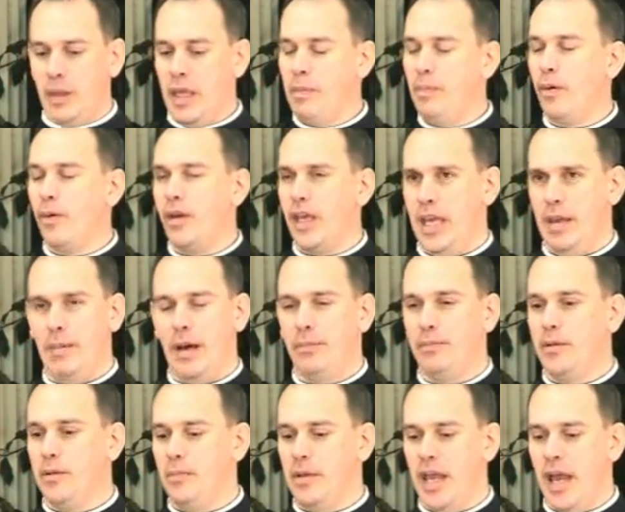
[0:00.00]
people came
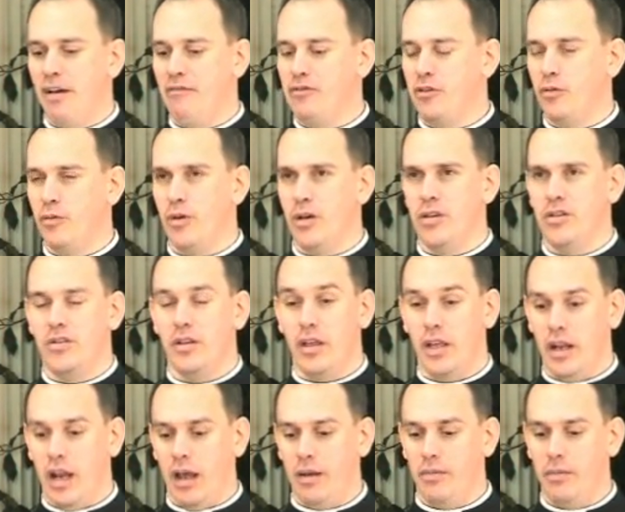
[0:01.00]
up to me afterwards,
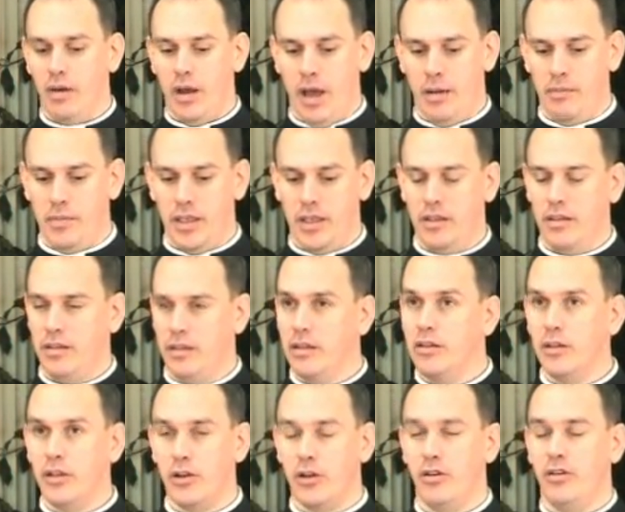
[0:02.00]
and I mean
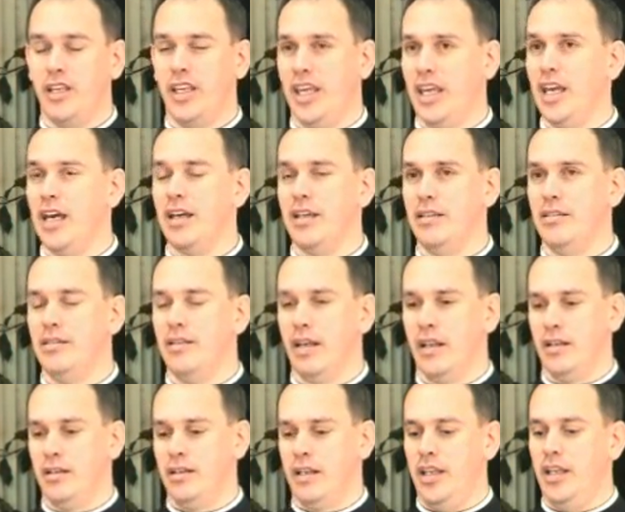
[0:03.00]
little kids
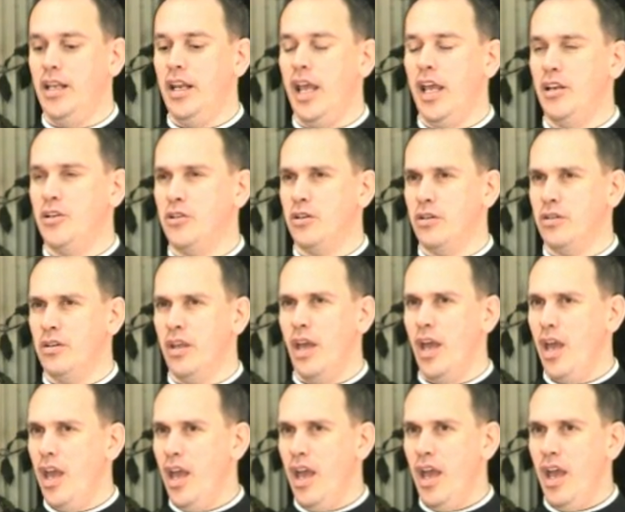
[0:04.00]
and teenagers,
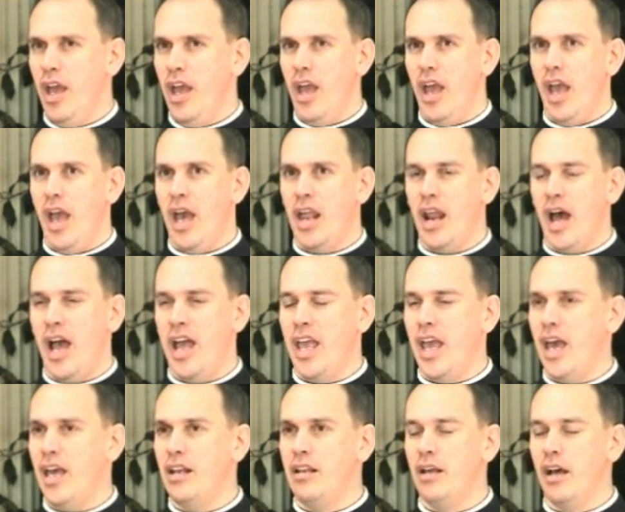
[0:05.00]
and I
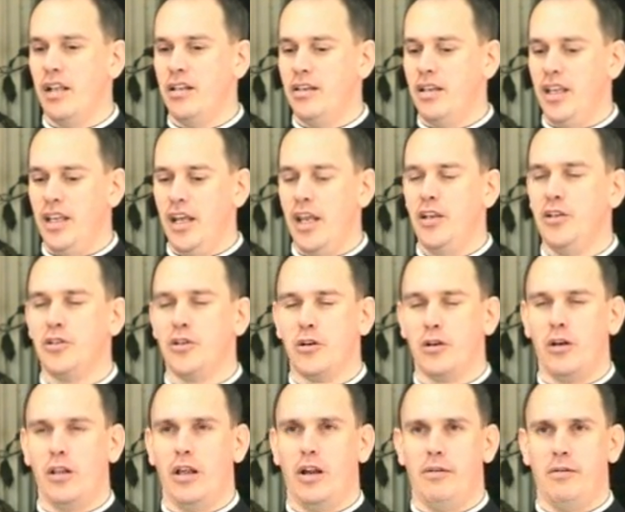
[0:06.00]
had a teenage
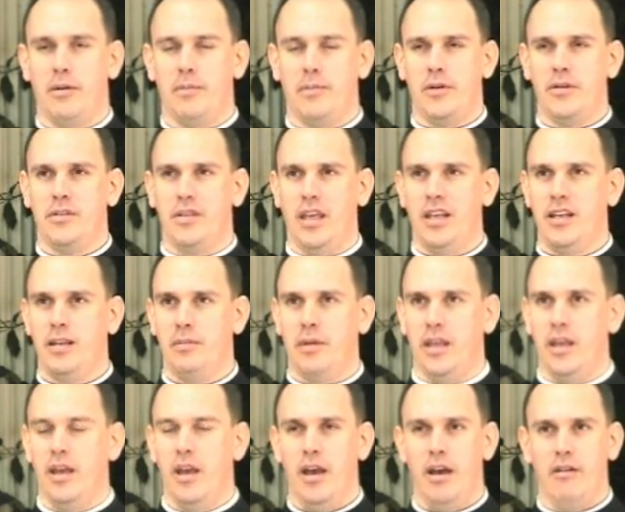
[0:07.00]
girl I remember say to
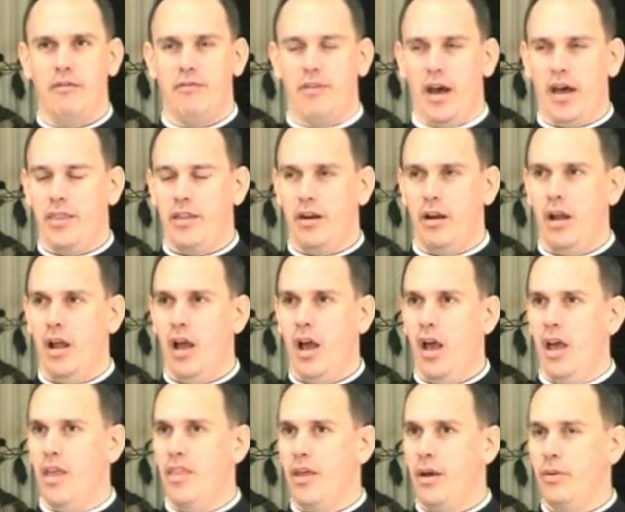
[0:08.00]
me, "Father,
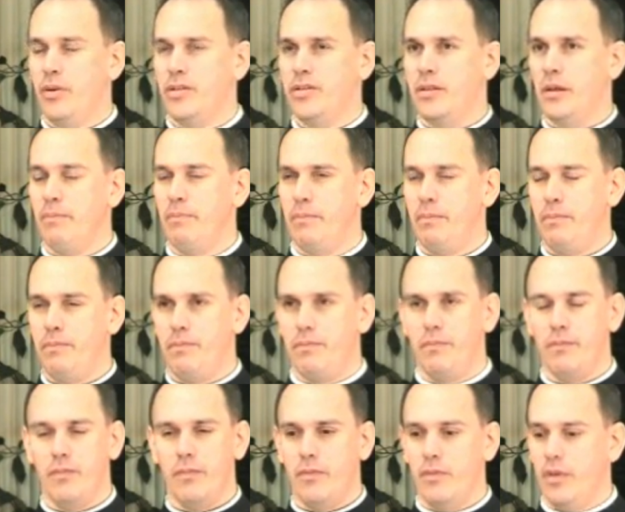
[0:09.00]
it was
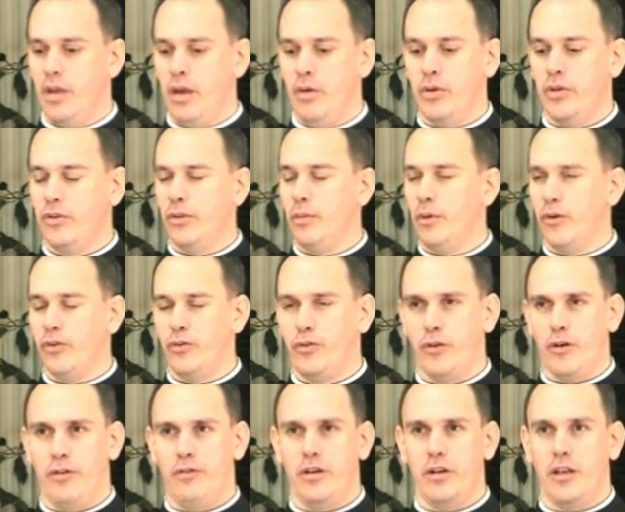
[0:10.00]
the most
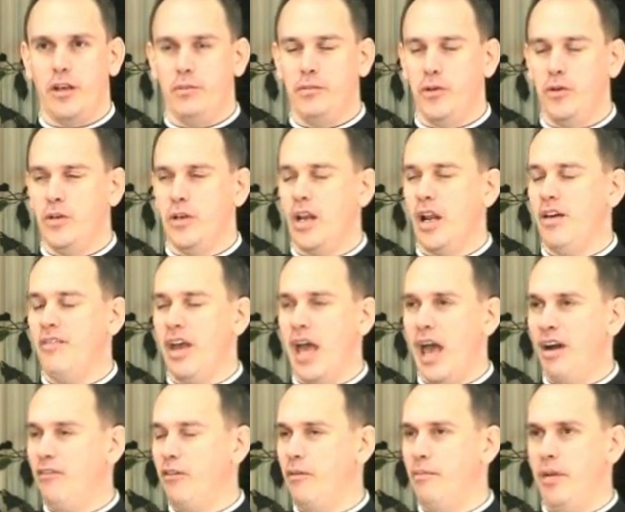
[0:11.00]
fervent communion I've
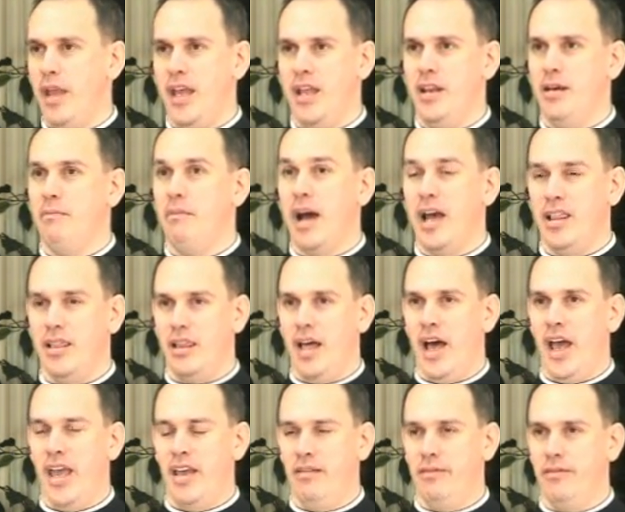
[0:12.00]
ever made in my
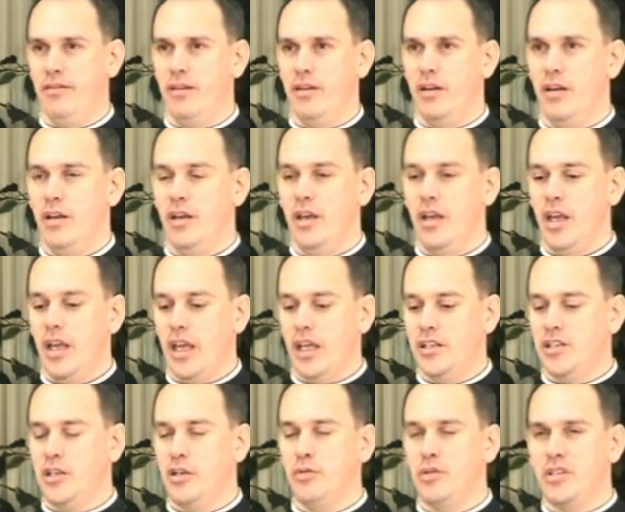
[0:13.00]
life."
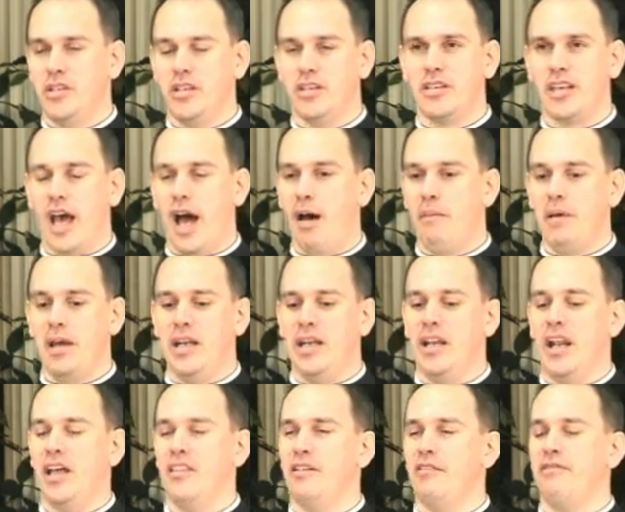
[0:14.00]
And she was just
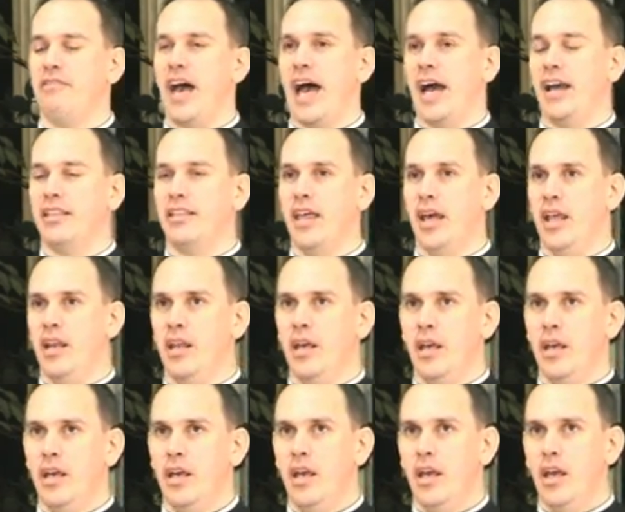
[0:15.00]
commenting on the fact that